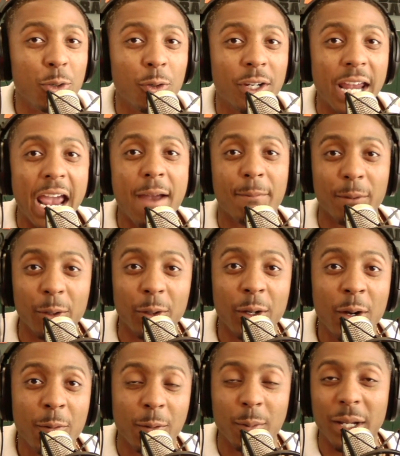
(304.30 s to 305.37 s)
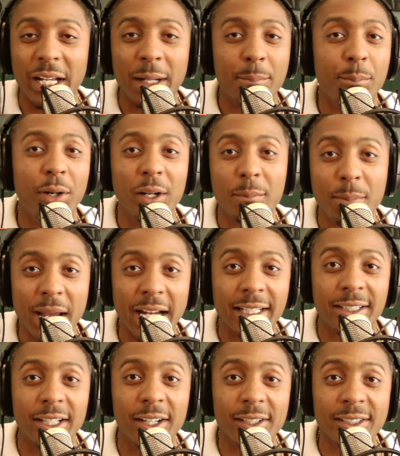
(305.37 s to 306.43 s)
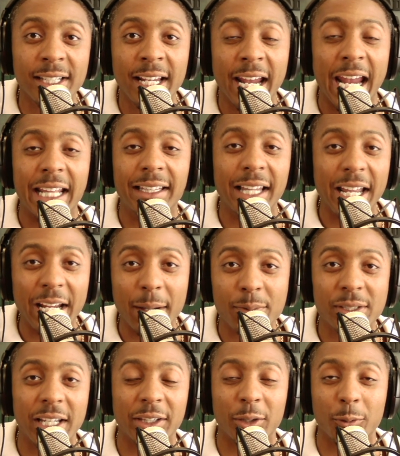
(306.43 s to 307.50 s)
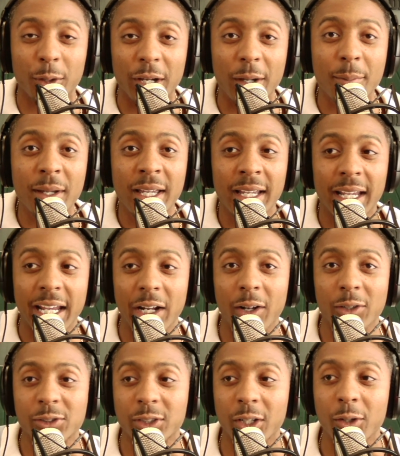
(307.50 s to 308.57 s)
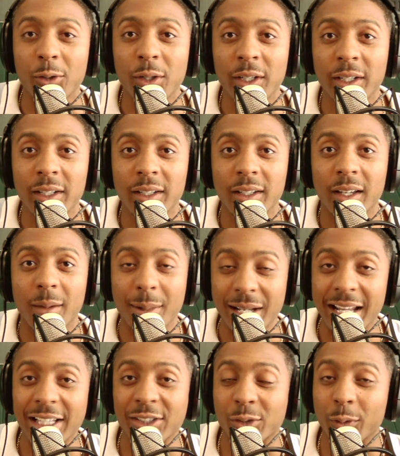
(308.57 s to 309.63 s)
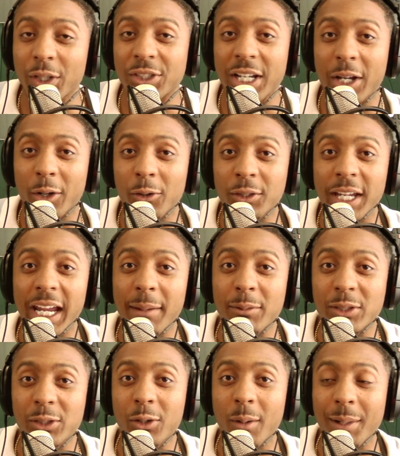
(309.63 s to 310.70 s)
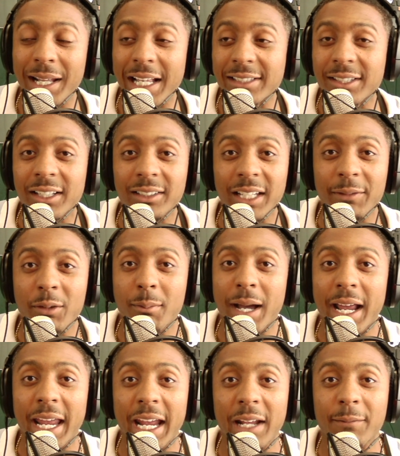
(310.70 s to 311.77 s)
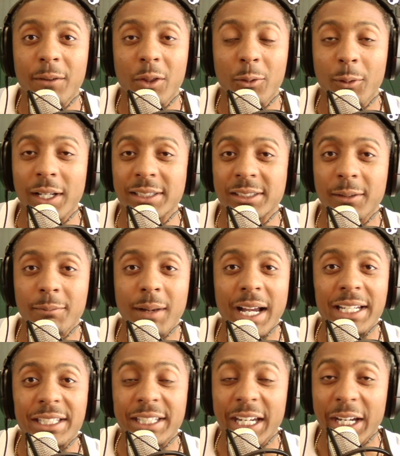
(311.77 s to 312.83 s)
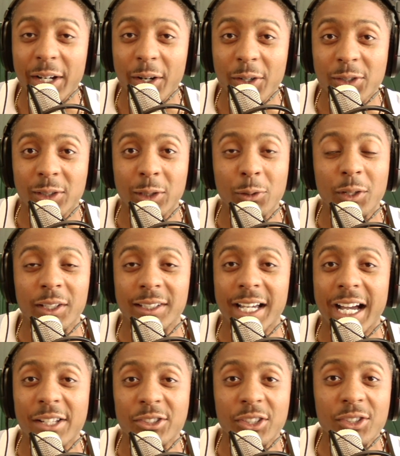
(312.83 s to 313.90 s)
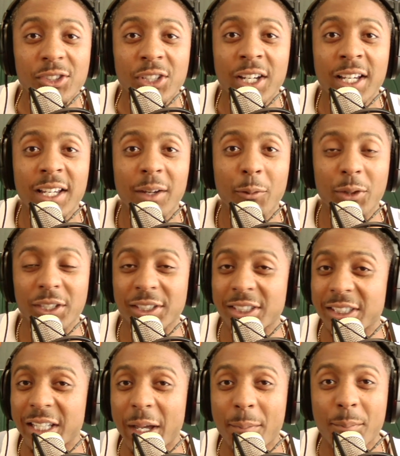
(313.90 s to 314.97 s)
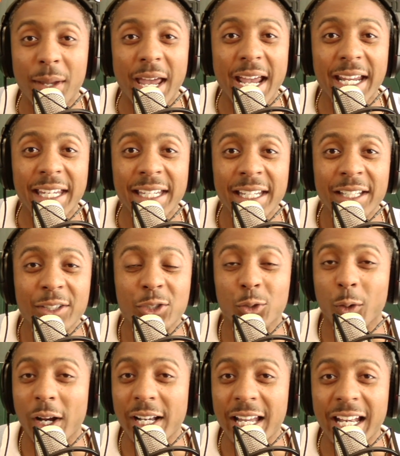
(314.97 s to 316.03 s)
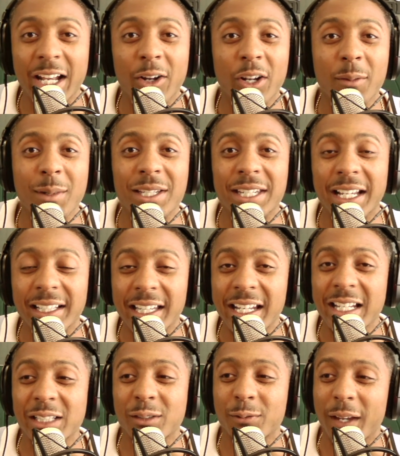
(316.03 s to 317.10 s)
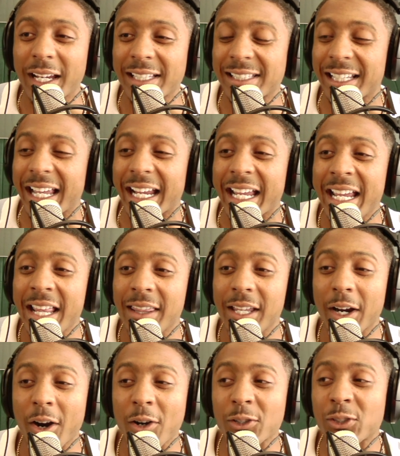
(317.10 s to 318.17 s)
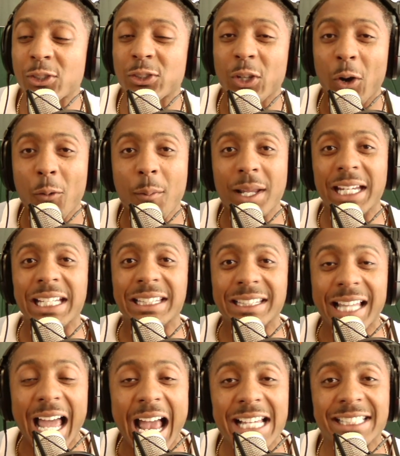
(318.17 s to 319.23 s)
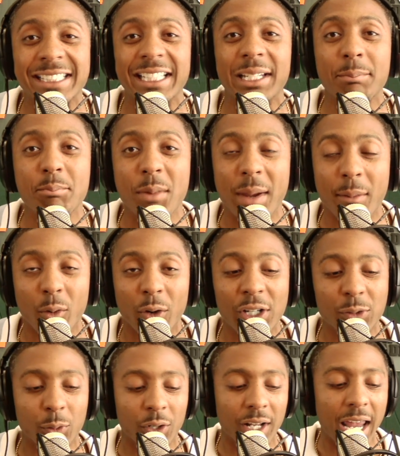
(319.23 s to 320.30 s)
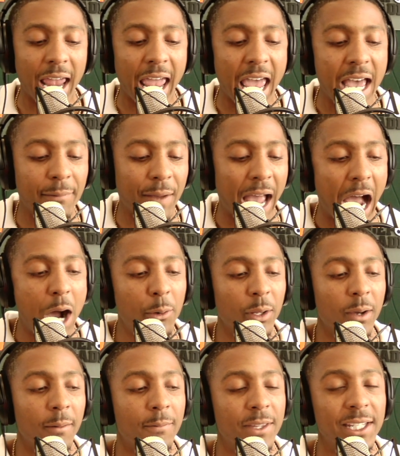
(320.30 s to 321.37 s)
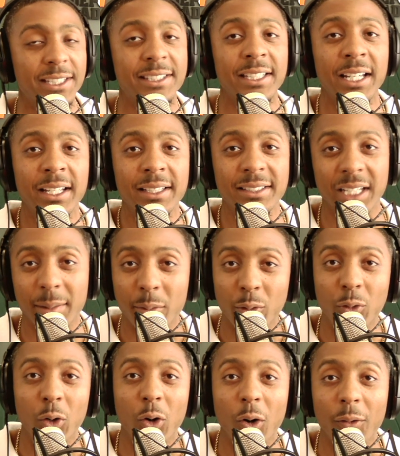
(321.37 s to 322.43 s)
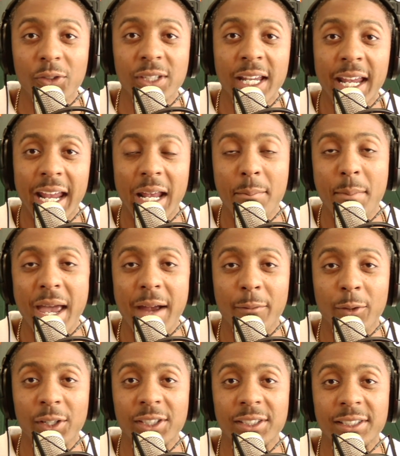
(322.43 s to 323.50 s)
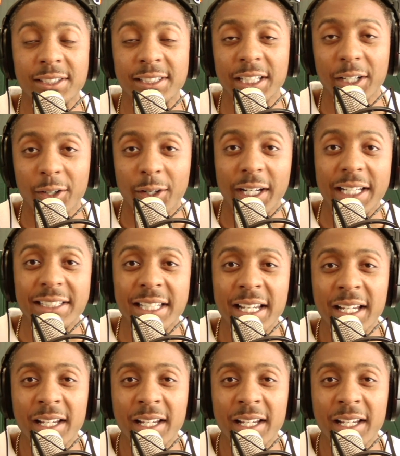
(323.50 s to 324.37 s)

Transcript: Gafford from getting put-back dunks and layups at the rim, and also, I mean, that switch out on game two, I mean, that's going to live in my head for the rest of my years. Luka Doncic with the step back, draining it on him and yelling in his face. Like, there are so many lasting memories we're going to have out of this Timberwolves and Mavericks series.